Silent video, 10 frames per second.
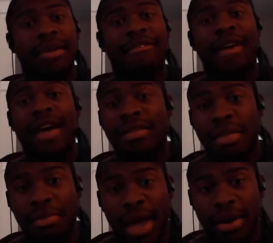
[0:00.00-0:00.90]
Fact of
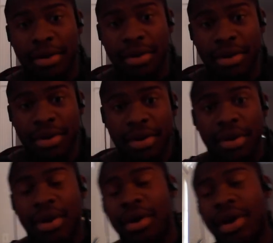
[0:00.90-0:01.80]
the matter,
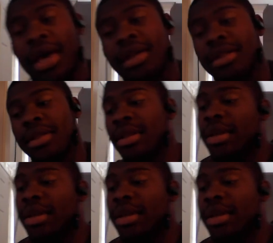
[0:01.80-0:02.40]
okay?